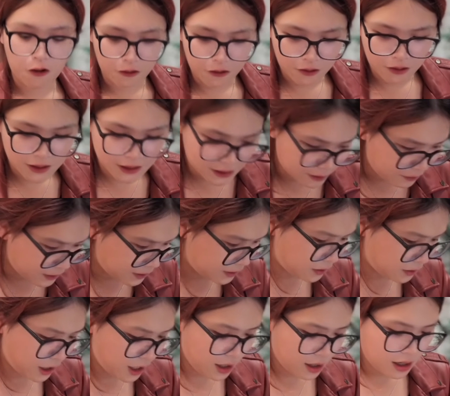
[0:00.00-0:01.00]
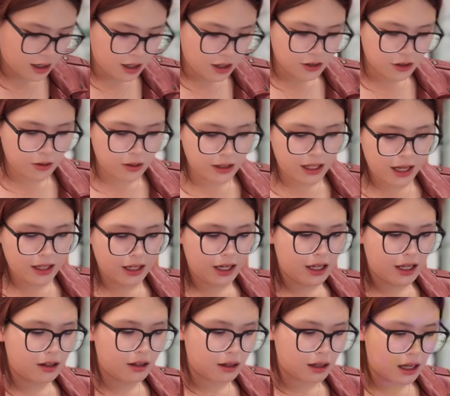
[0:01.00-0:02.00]
of service, okay? So
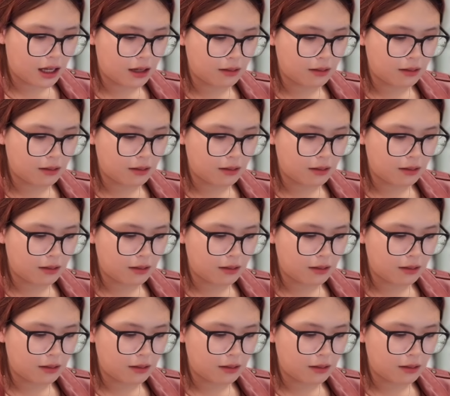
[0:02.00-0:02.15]
again,